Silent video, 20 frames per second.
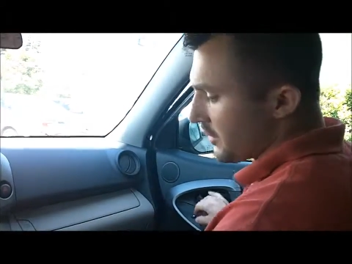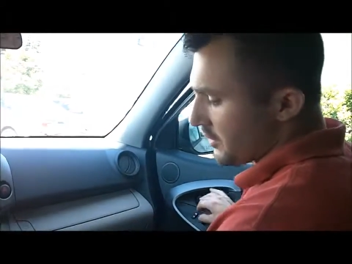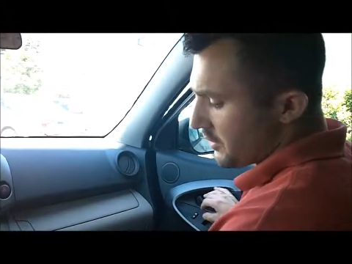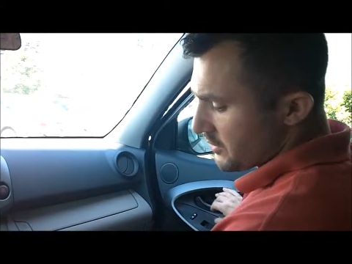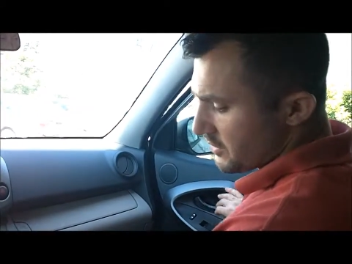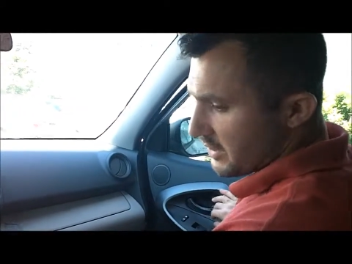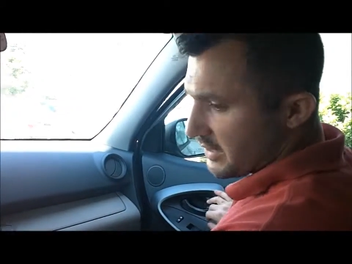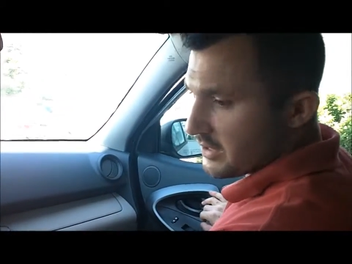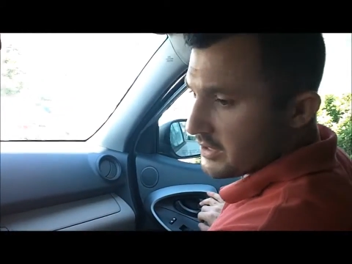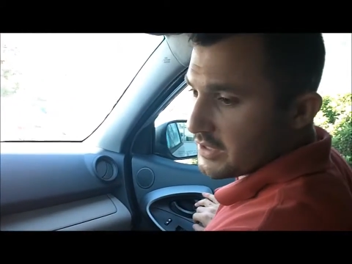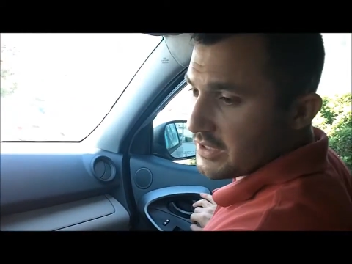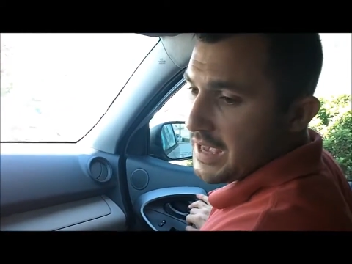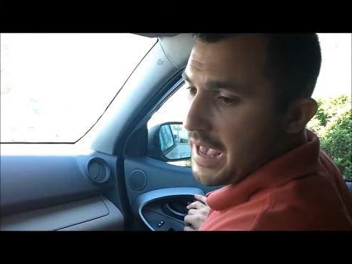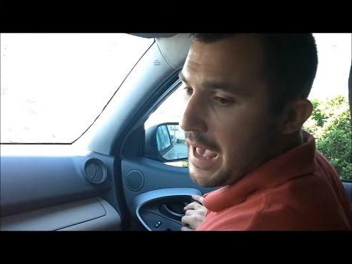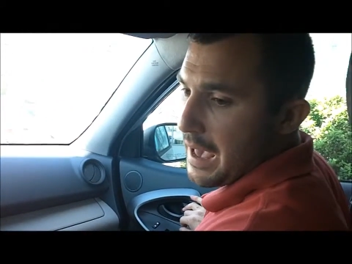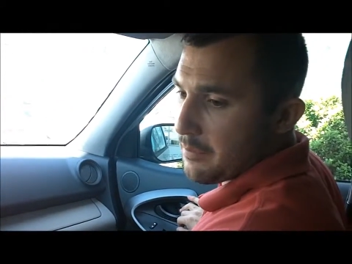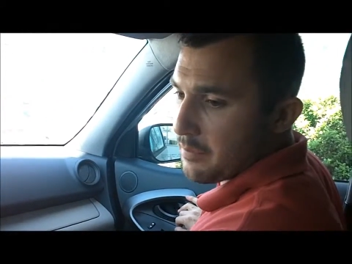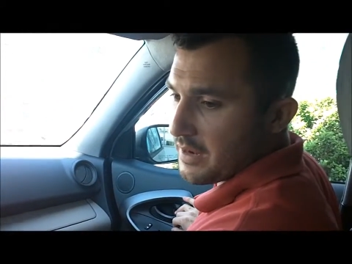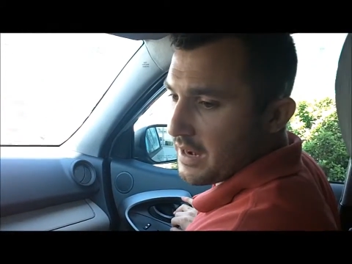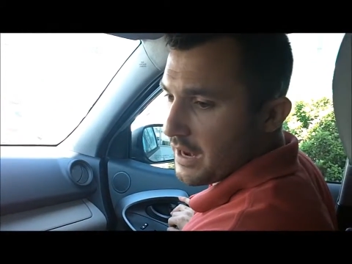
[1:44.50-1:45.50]
There's a
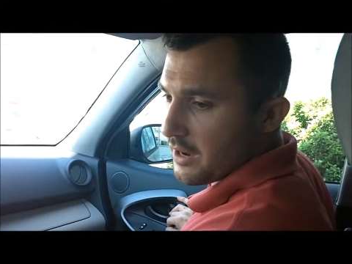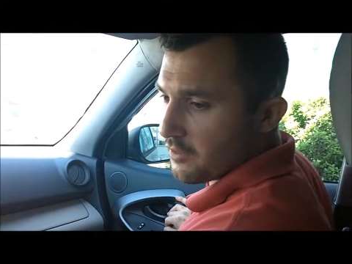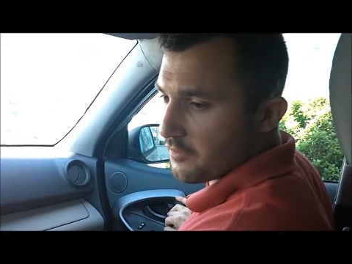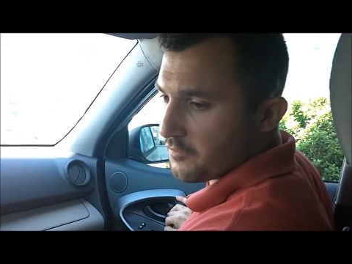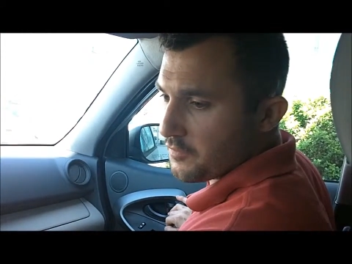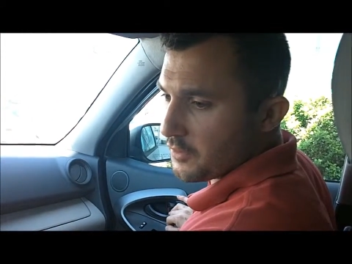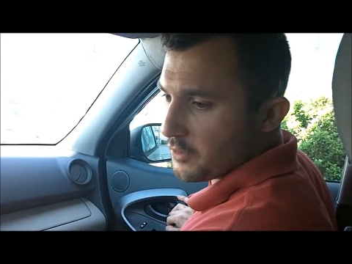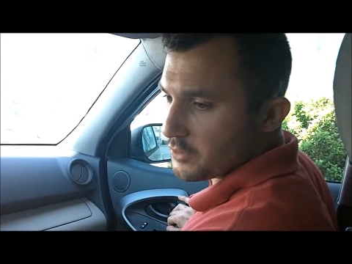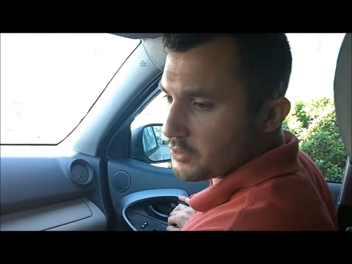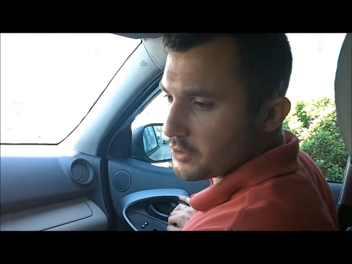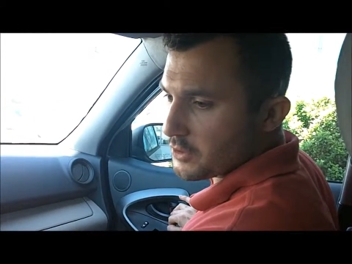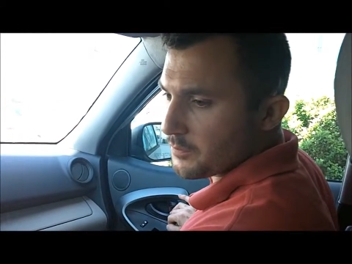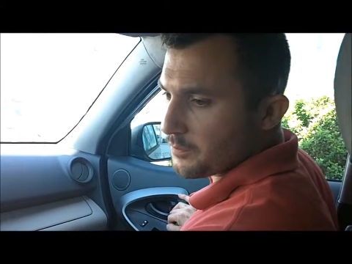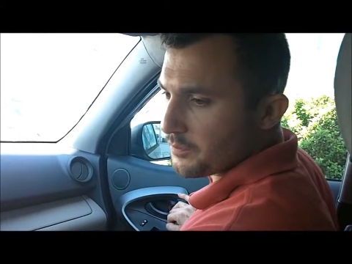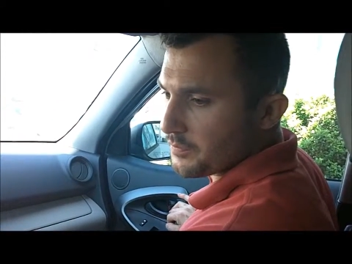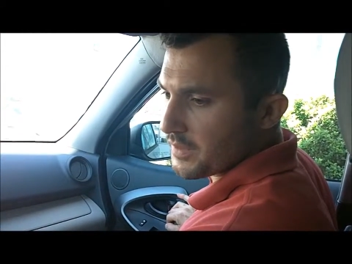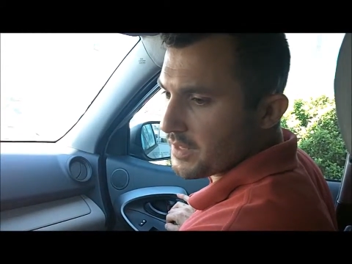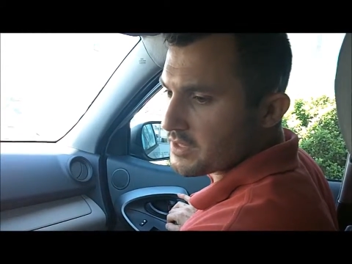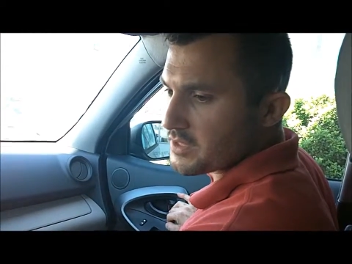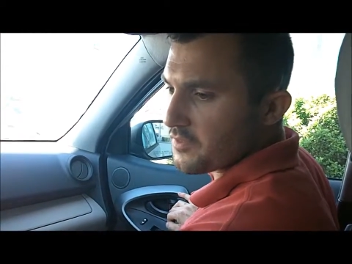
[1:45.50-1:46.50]
cabin air filter.
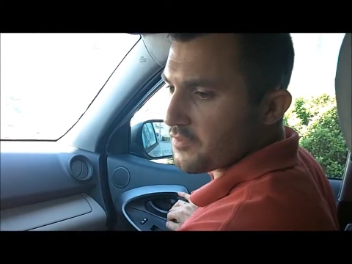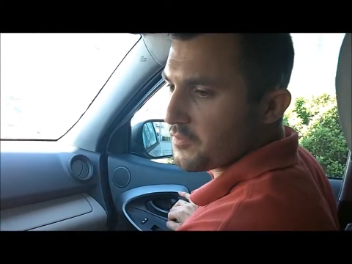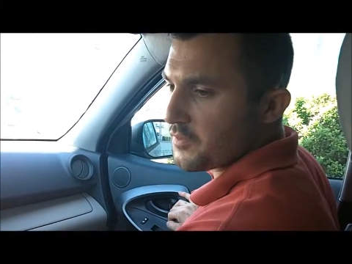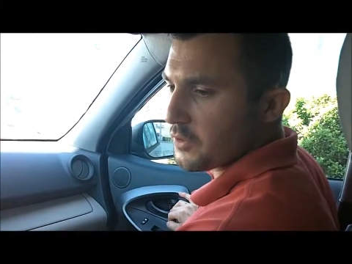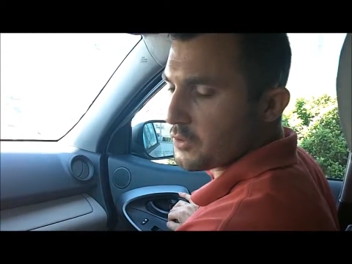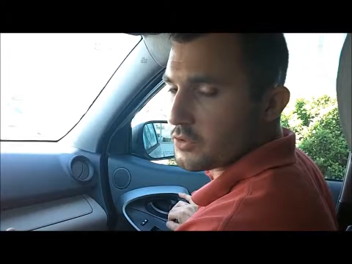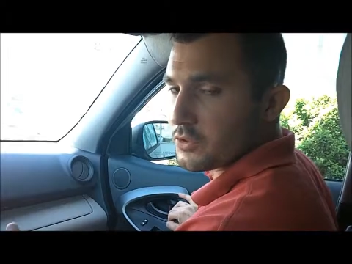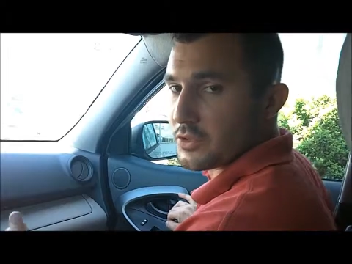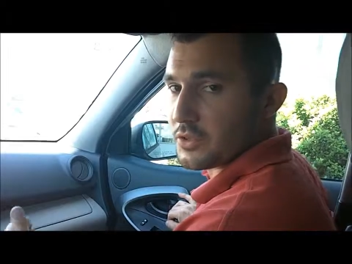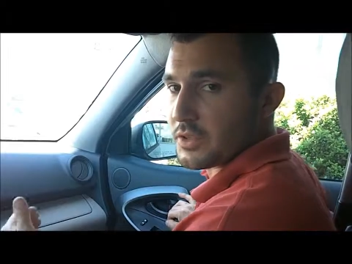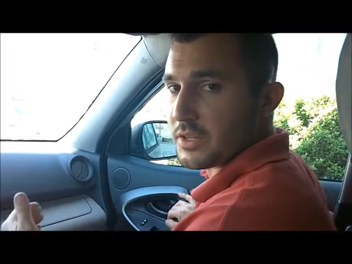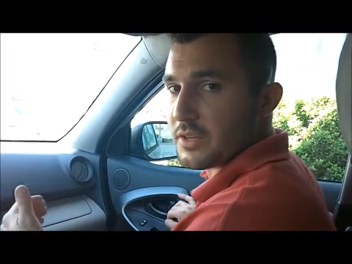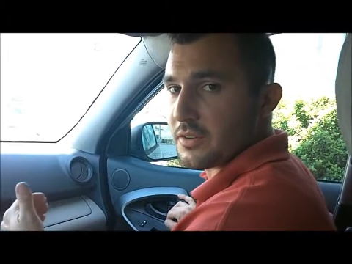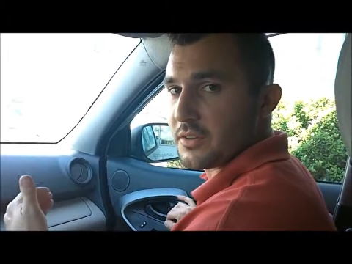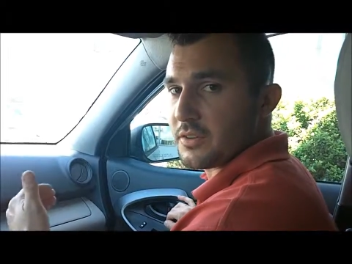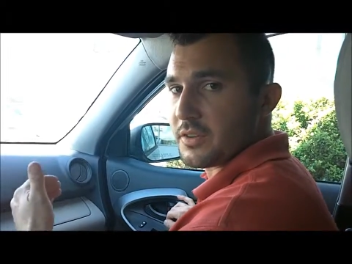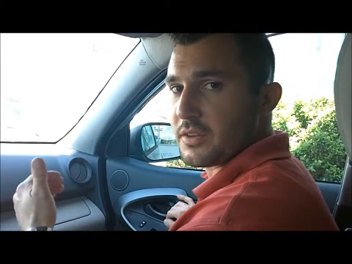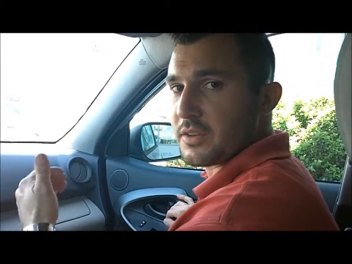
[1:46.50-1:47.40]
It's a HEPA